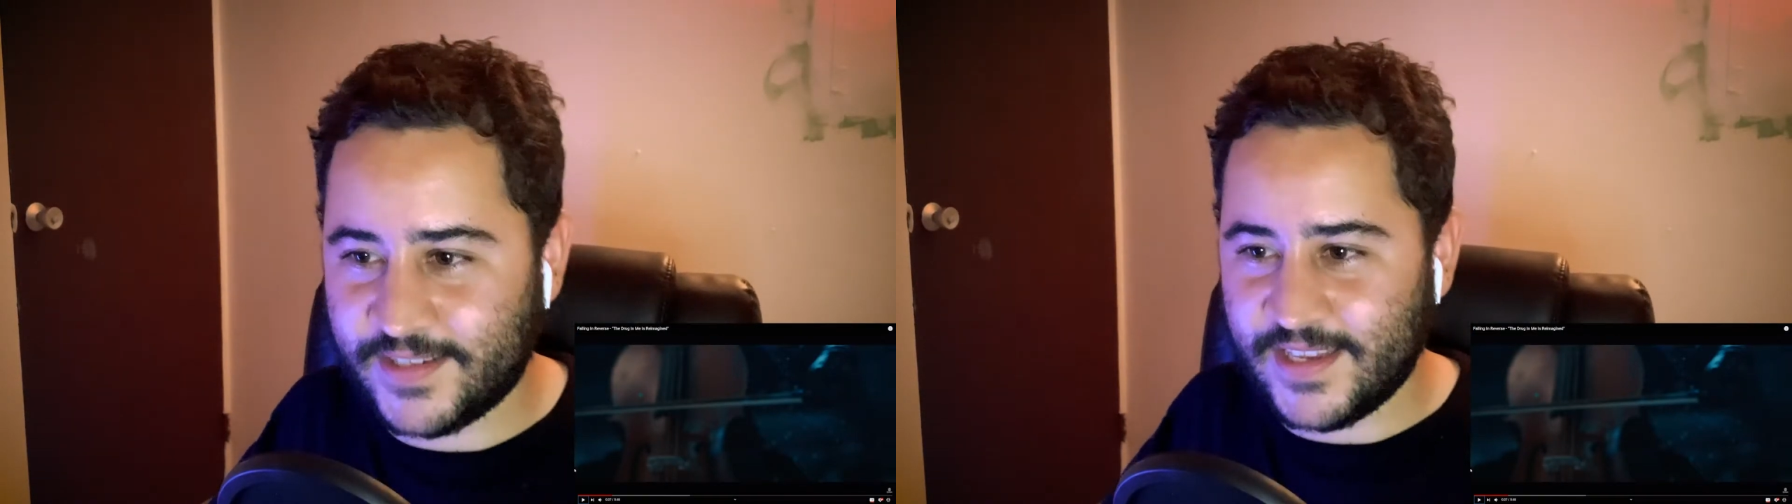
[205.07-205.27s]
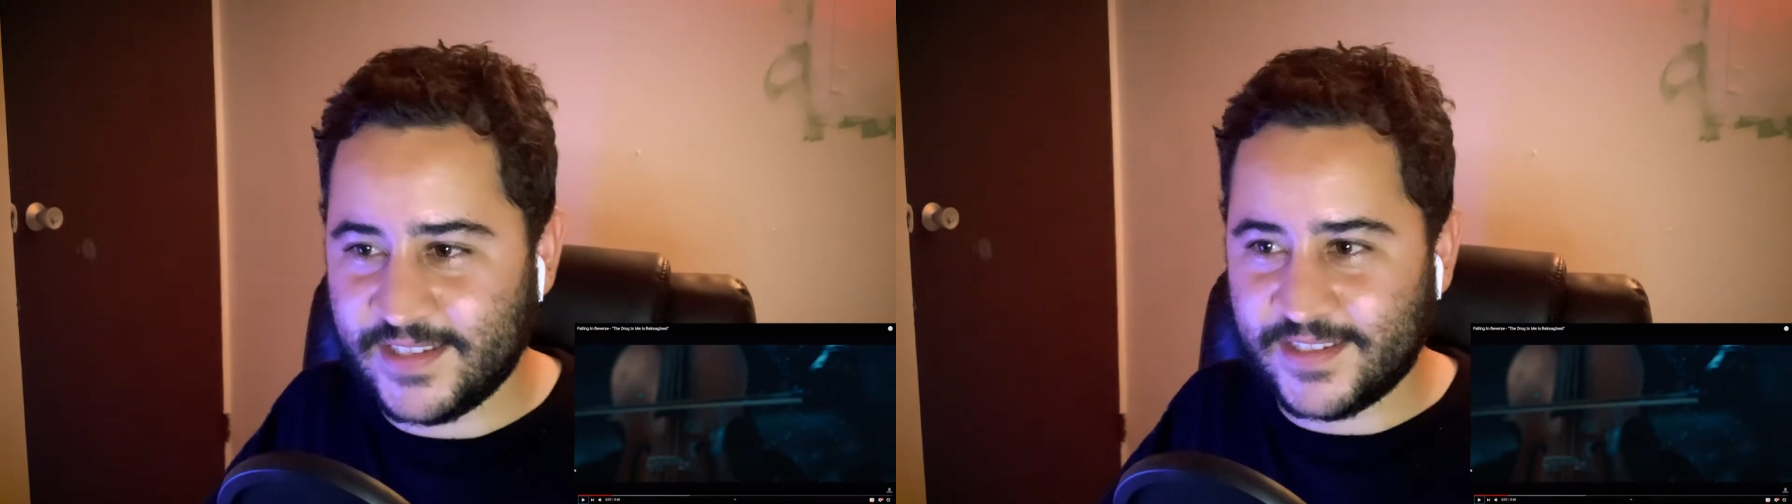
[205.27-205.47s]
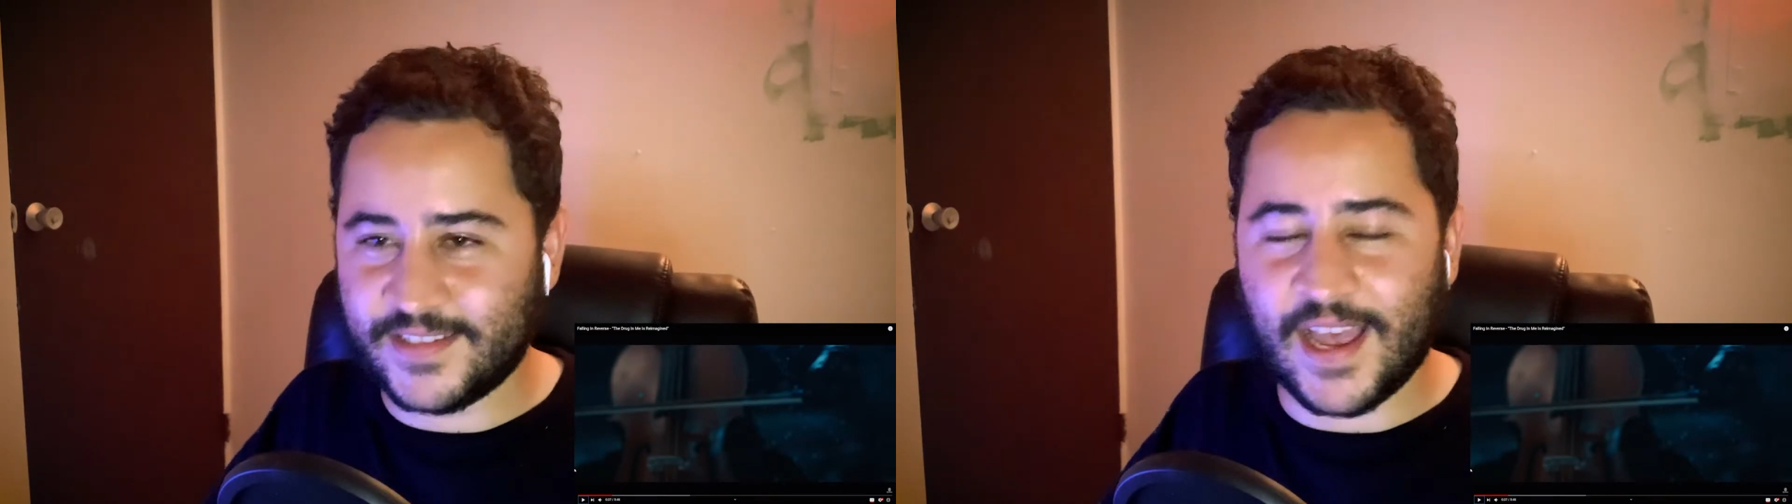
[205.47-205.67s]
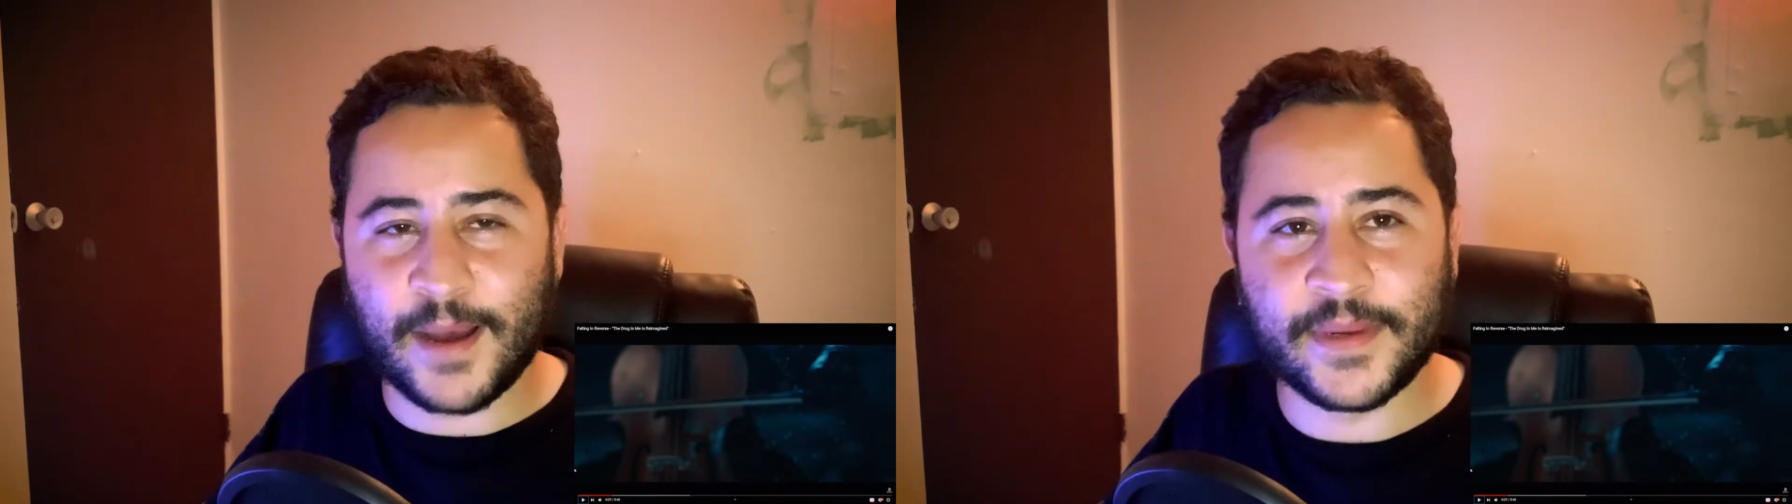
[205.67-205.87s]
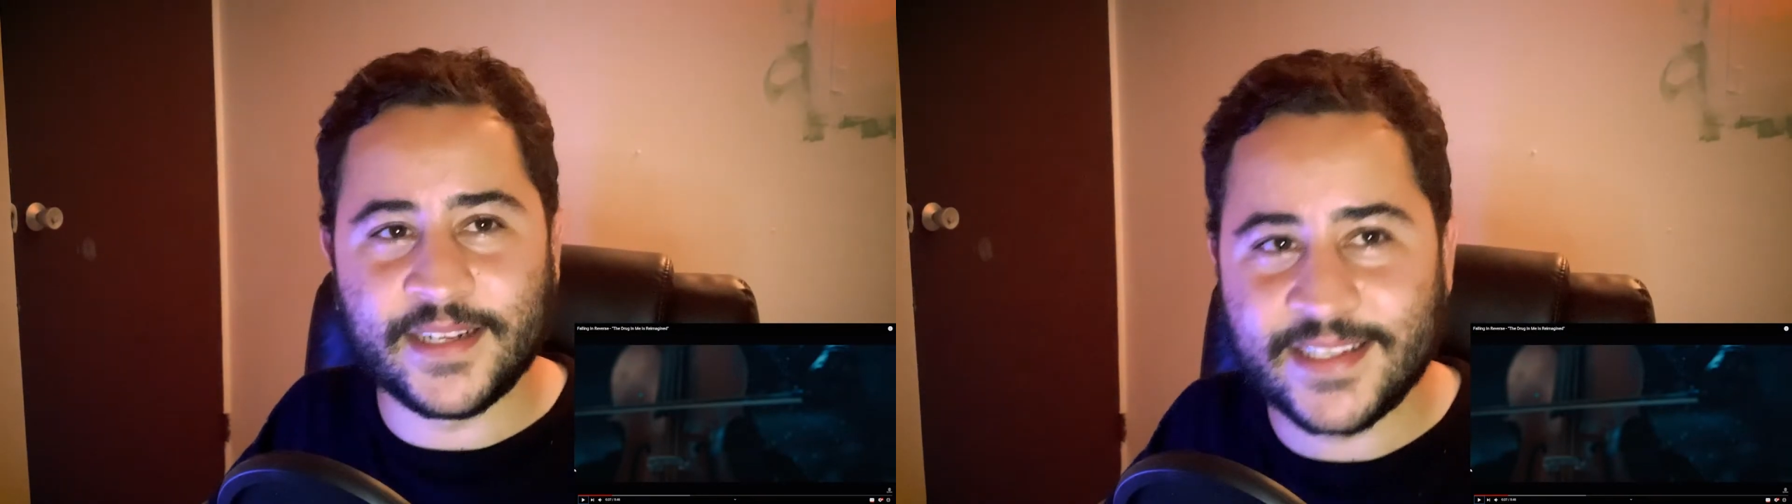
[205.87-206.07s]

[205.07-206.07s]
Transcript: since I'm a